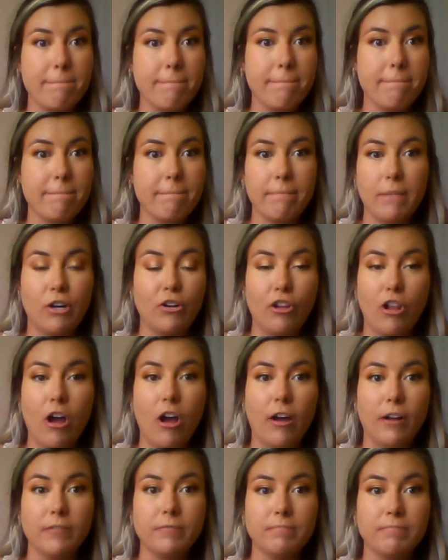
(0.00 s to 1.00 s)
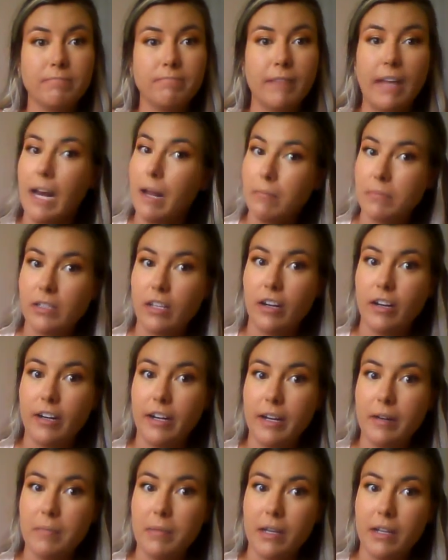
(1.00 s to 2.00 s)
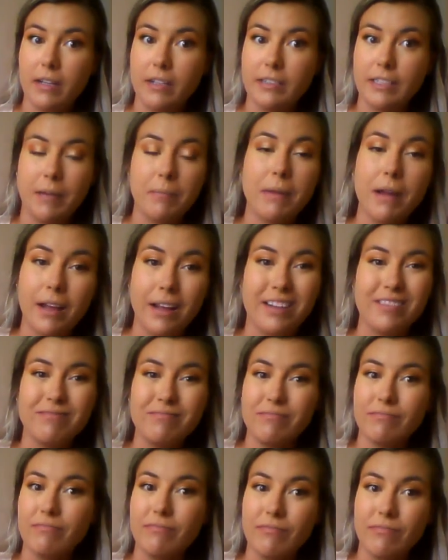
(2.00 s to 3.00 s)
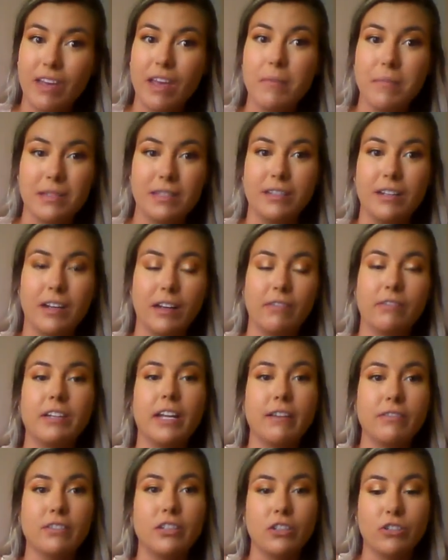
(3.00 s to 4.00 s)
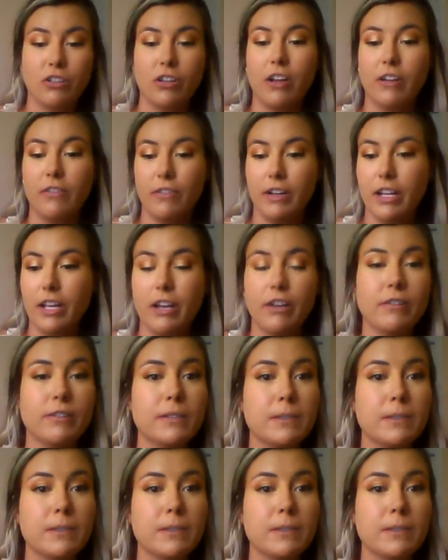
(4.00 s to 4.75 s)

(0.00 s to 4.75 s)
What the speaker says: they're long, and I'm sorry, because I'm not famous enough to have such long videos.